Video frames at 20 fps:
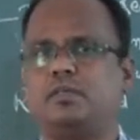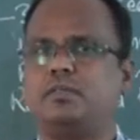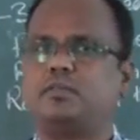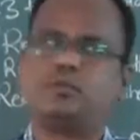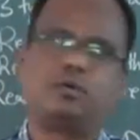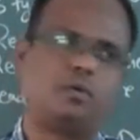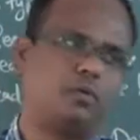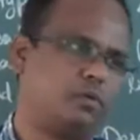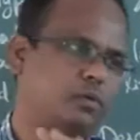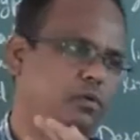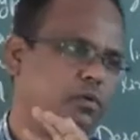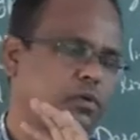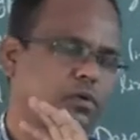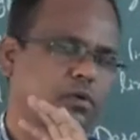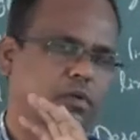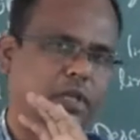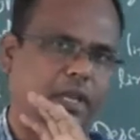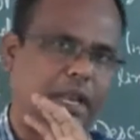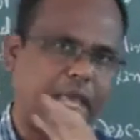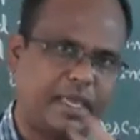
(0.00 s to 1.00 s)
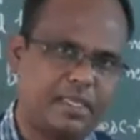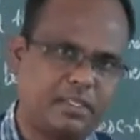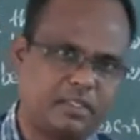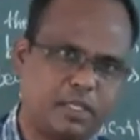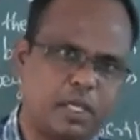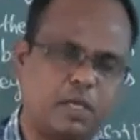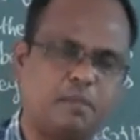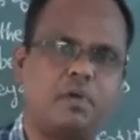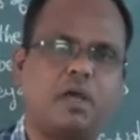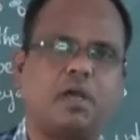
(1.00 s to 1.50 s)
So next
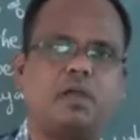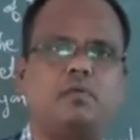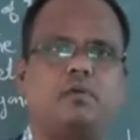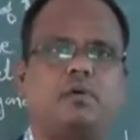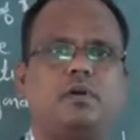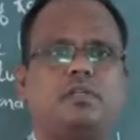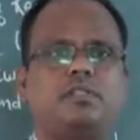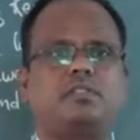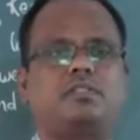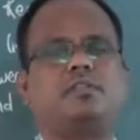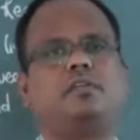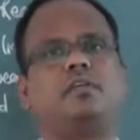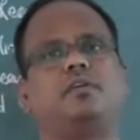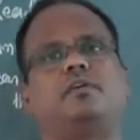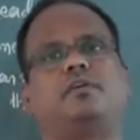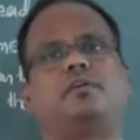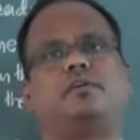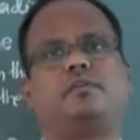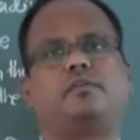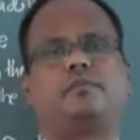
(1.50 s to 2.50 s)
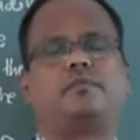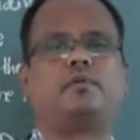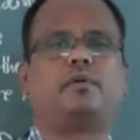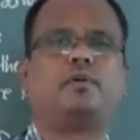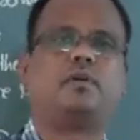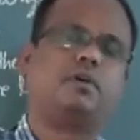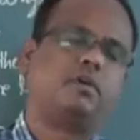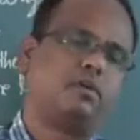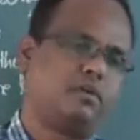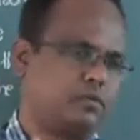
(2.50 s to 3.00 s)
time onwards,
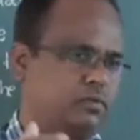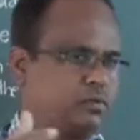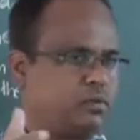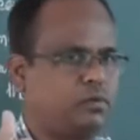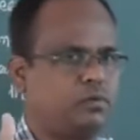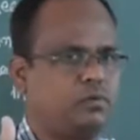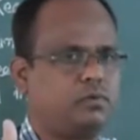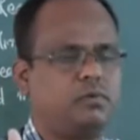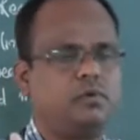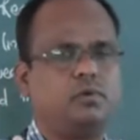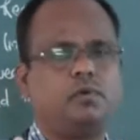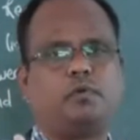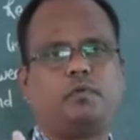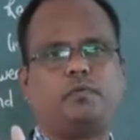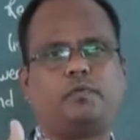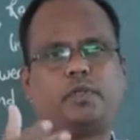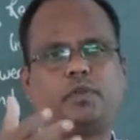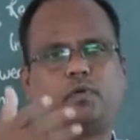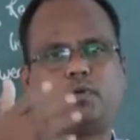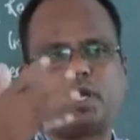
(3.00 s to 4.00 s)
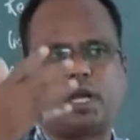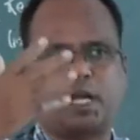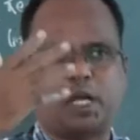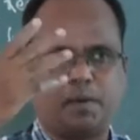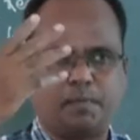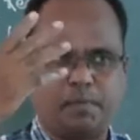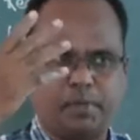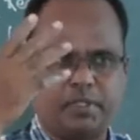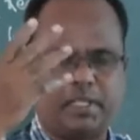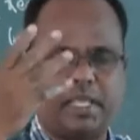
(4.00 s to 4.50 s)
so when you are
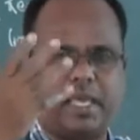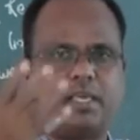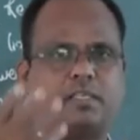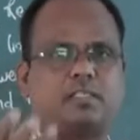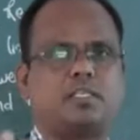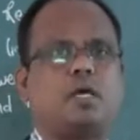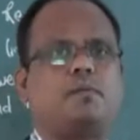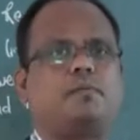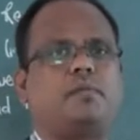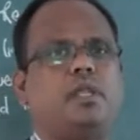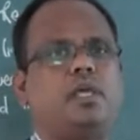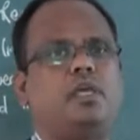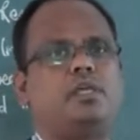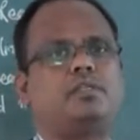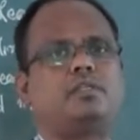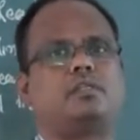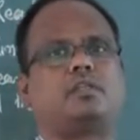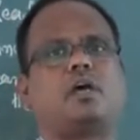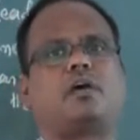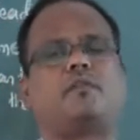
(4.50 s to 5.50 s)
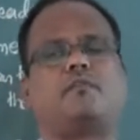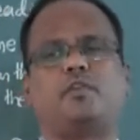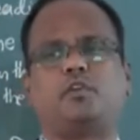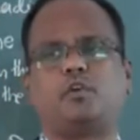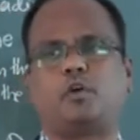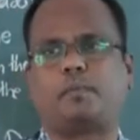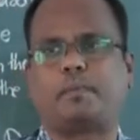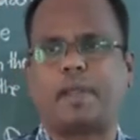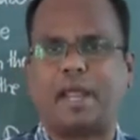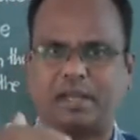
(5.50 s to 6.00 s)
attempting the examination or when
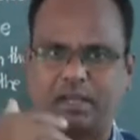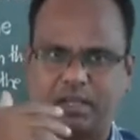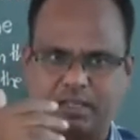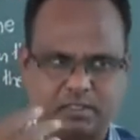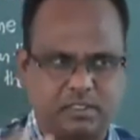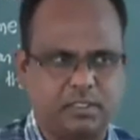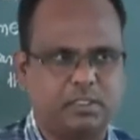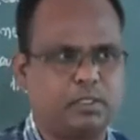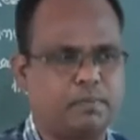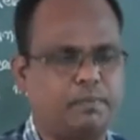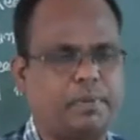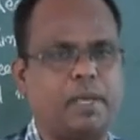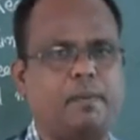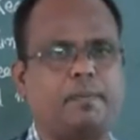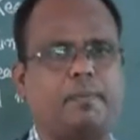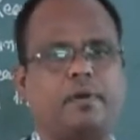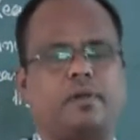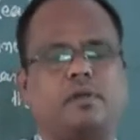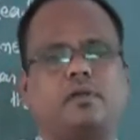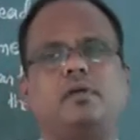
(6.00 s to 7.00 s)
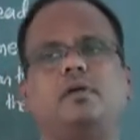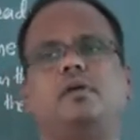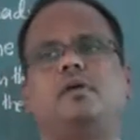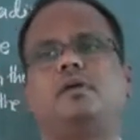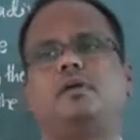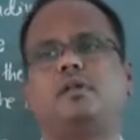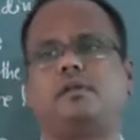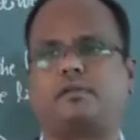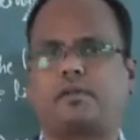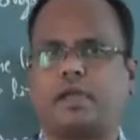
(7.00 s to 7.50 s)
you are practicing the paper,
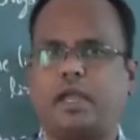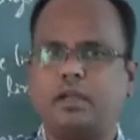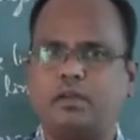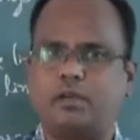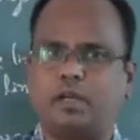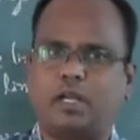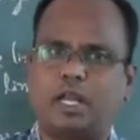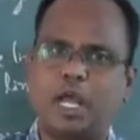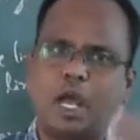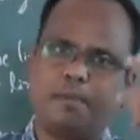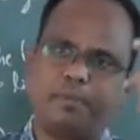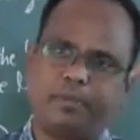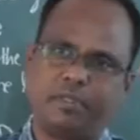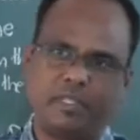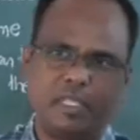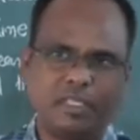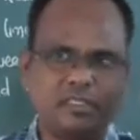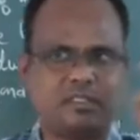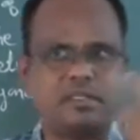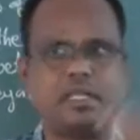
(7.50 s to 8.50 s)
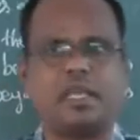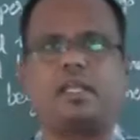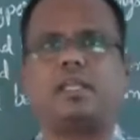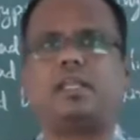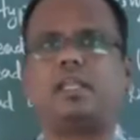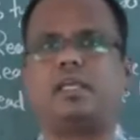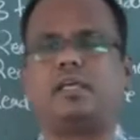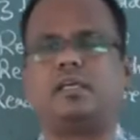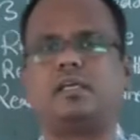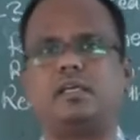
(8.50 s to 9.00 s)
try to adopt this
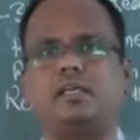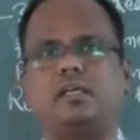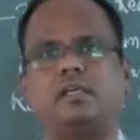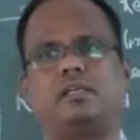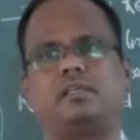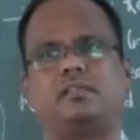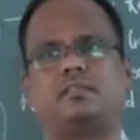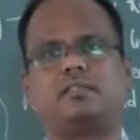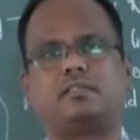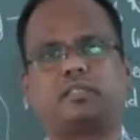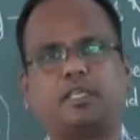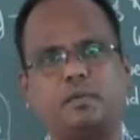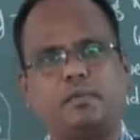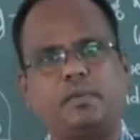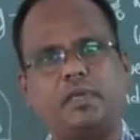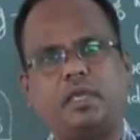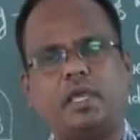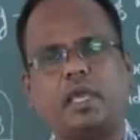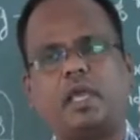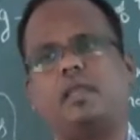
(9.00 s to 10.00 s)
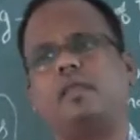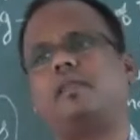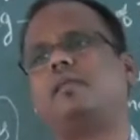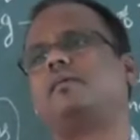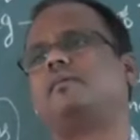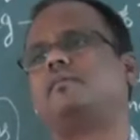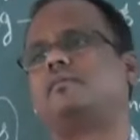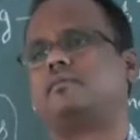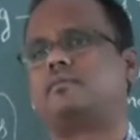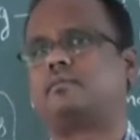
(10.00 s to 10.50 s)
technique, skimming
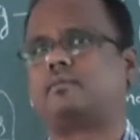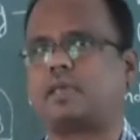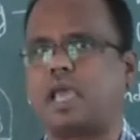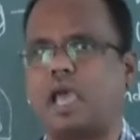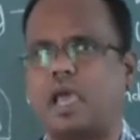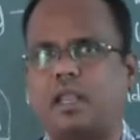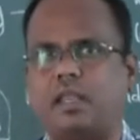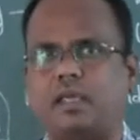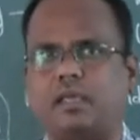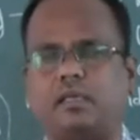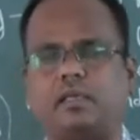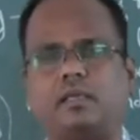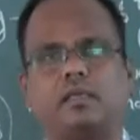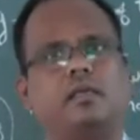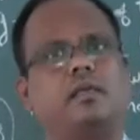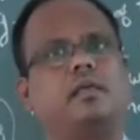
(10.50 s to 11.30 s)
and scanning,